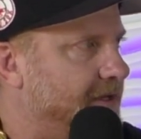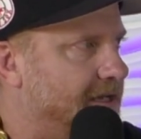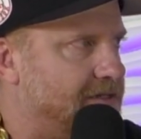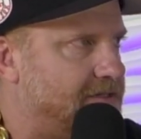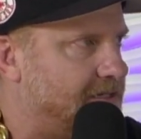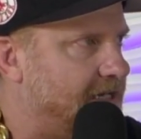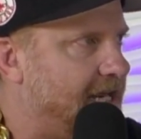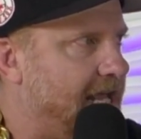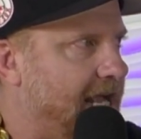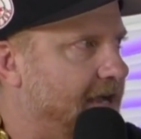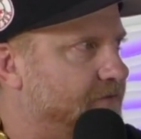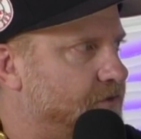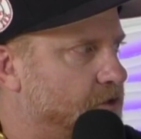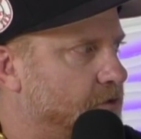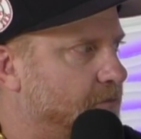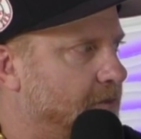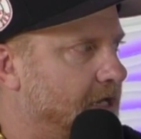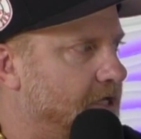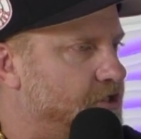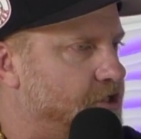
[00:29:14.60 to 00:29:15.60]
is going to have
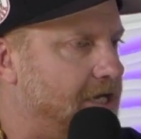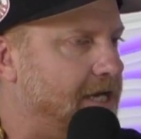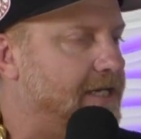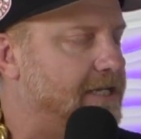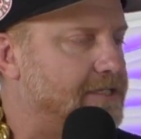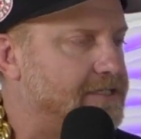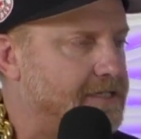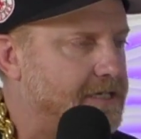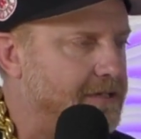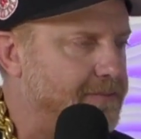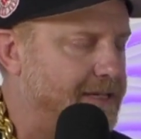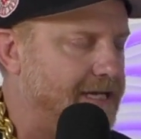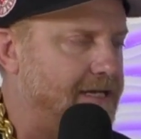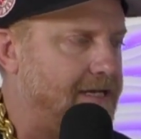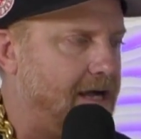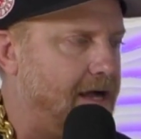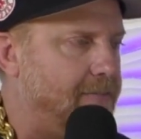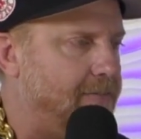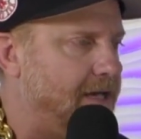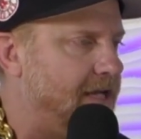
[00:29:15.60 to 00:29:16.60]
too much, and it's going to be a
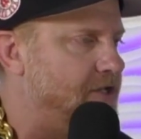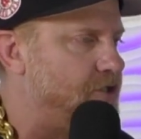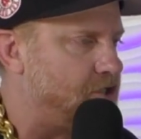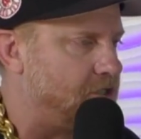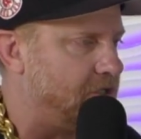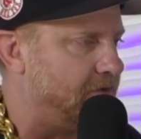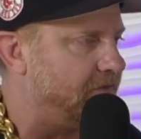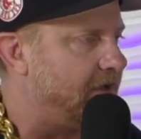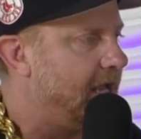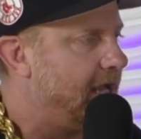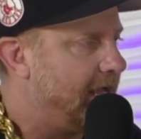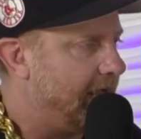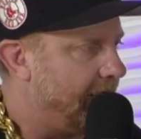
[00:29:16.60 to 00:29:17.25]
combination of